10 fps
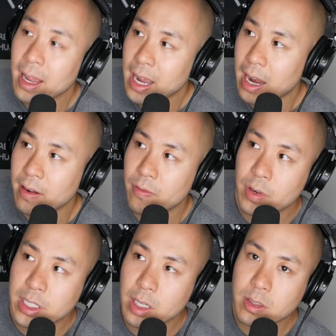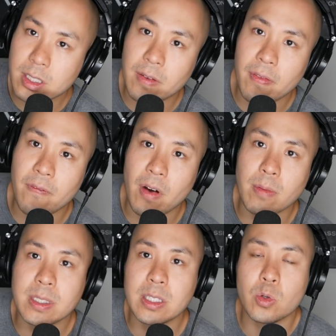Kind of reach out to different
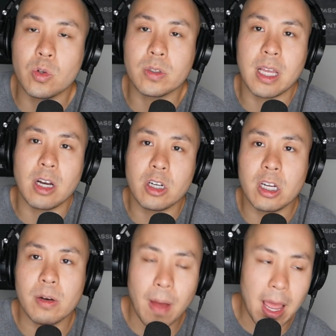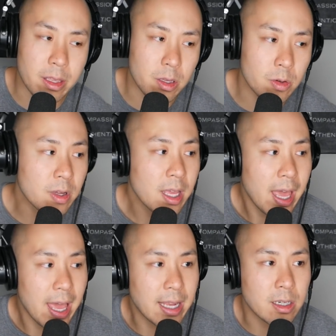pharmacy schools that are nearby you
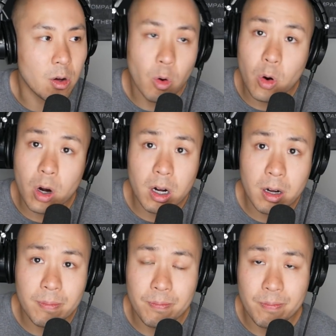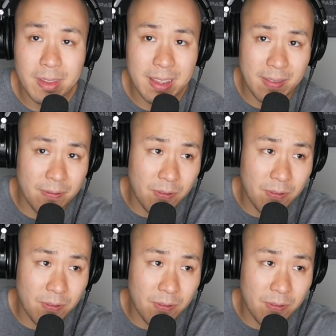and or even